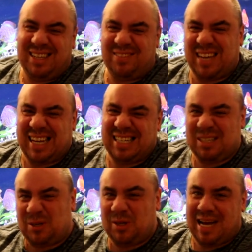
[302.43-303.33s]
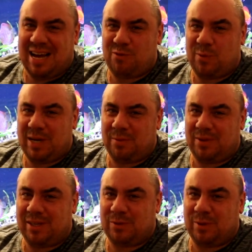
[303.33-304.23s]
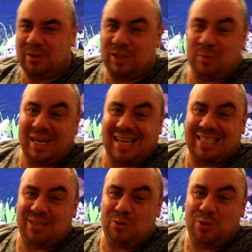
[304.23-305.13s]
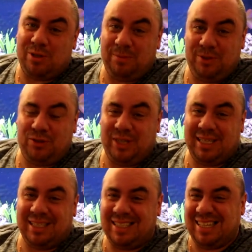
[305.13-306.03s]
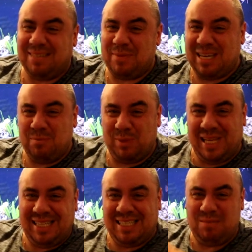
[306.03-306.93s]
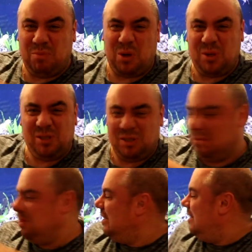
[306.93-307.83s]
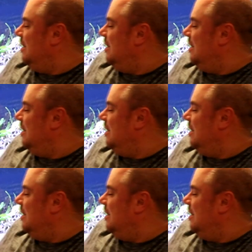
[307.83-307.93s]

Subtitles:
I've kind of gone halfway with this one just by adding new substrate and kind of making planting pods and